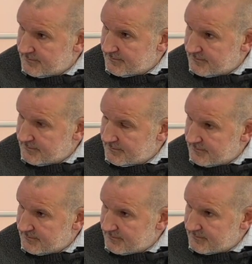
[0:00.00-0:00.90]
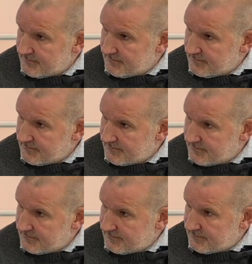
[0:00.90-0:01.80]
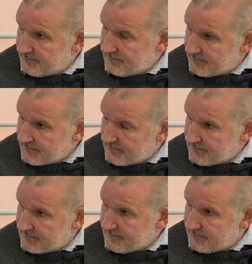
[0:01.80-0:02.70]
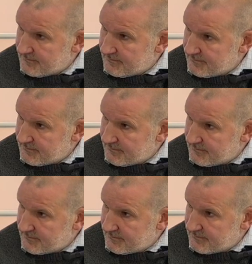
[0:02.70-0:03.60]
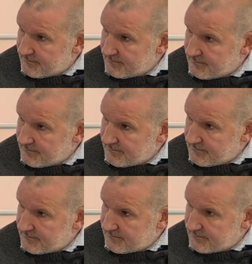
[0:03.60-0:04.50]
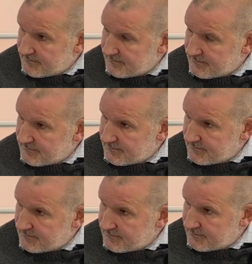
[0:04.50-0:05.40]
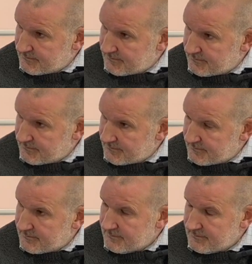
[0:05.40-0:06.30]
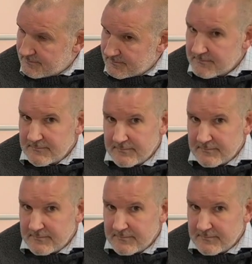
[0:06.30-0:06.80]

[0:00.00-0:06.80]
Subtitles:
This person isn't speaking.